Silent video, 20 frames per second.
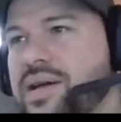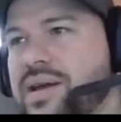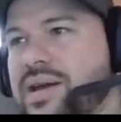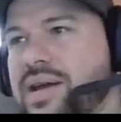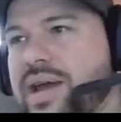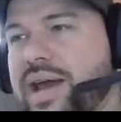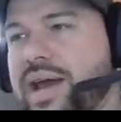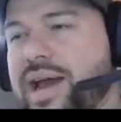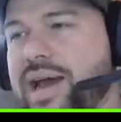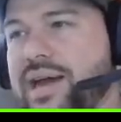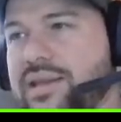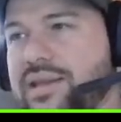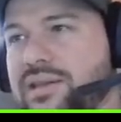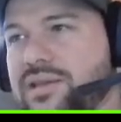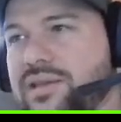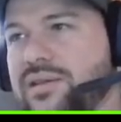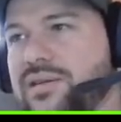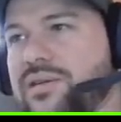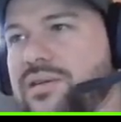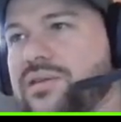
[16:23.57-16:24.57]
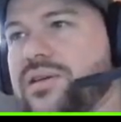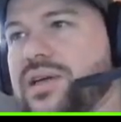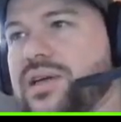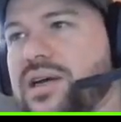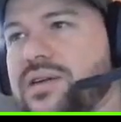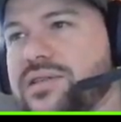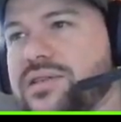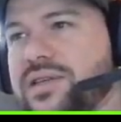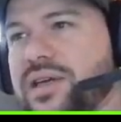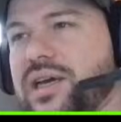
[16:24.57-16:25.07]
Had the third
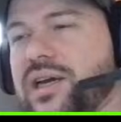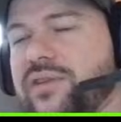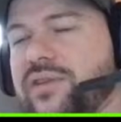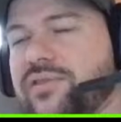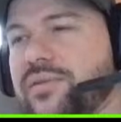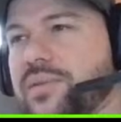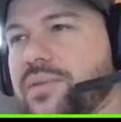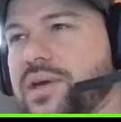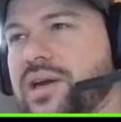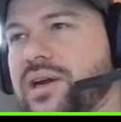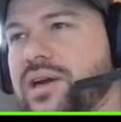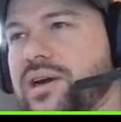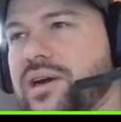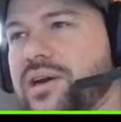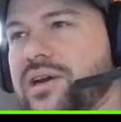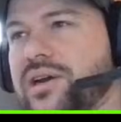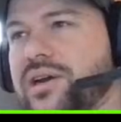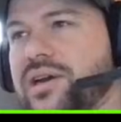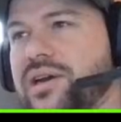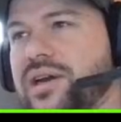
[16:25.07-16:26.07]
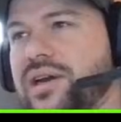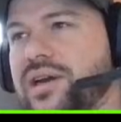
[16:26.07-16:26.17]
down sack from Gary,